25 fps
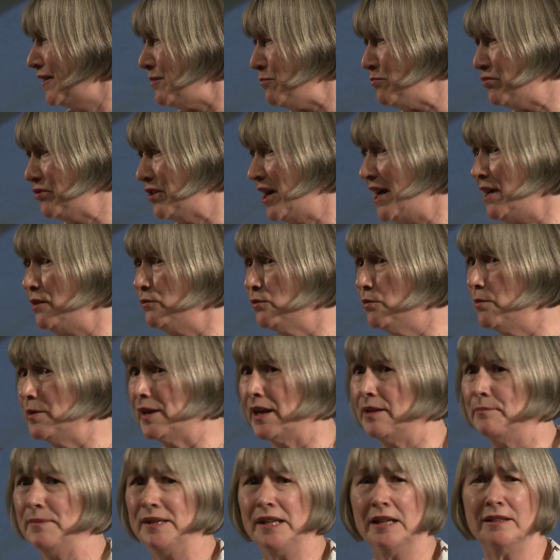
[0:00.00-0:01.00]
proud woman. I
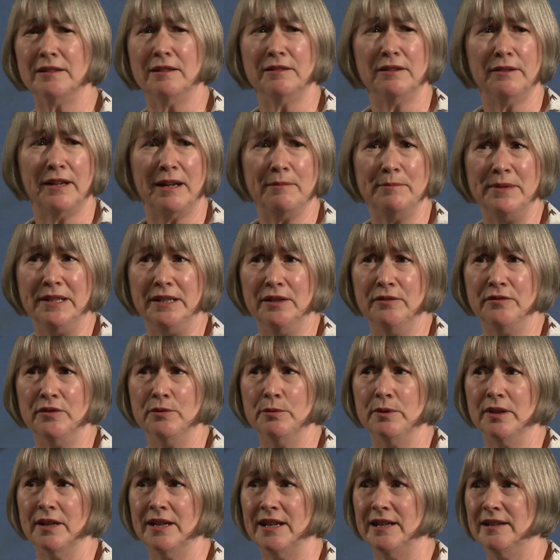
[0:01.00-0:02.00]
mean, I don't know how many of you
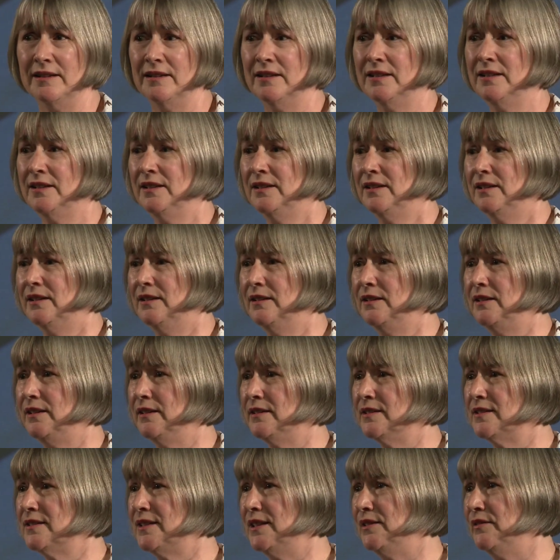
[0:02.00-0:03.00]
were there earlier
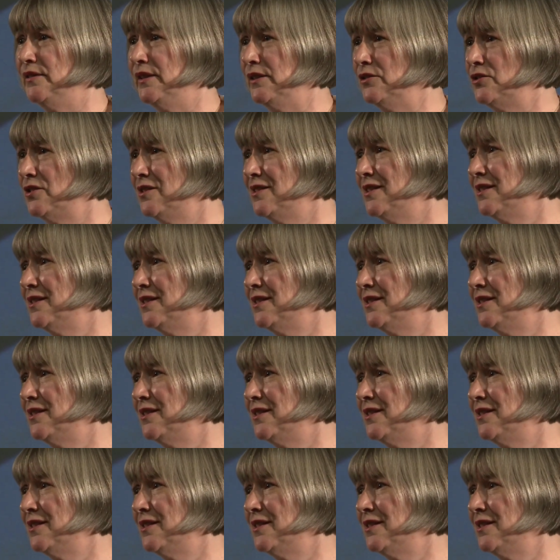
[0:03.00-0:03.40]
this evening. She's